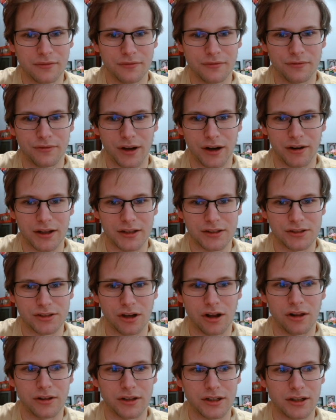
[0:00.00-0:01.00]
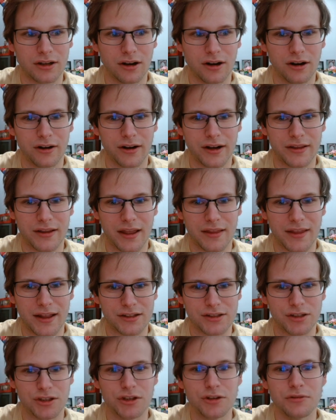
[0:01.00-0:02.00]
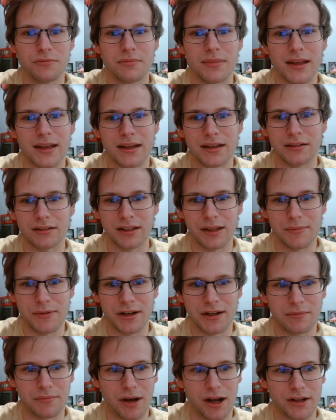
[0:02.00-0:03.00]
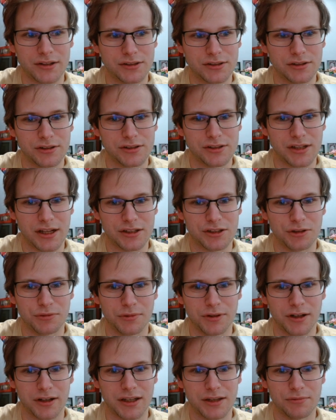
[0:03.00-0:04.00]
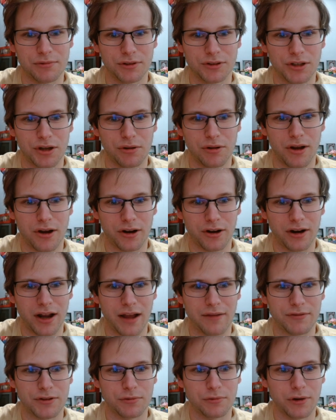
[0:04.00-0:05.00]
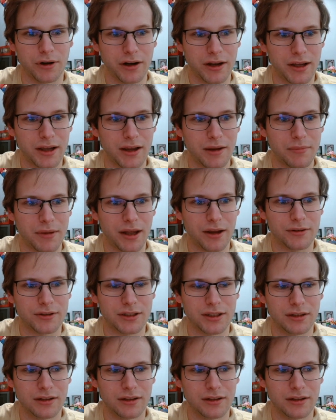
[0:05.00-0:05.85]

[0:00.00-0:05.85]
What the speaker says: Very solid card, and that's two big limited monsters that Super Ducky will no longer have to worry about.